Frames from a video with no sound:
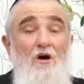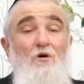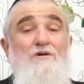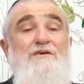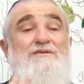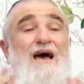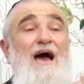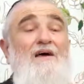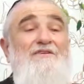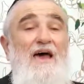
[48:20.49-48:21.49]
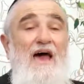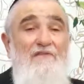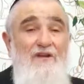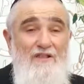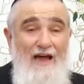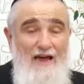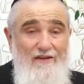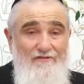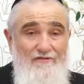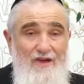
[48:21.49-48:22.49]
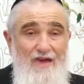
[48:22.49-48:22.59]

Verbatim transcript: Who's entitled to having life?